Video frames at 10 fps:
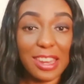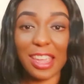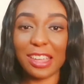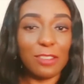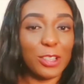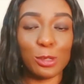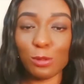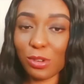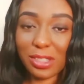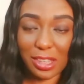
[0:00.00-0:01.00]
Give it to
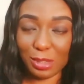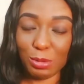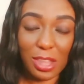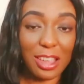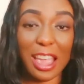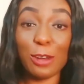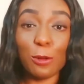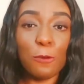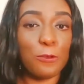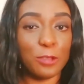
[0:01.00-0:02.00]
us. Yes, we take enough
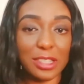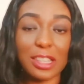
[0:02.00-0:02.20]
risk.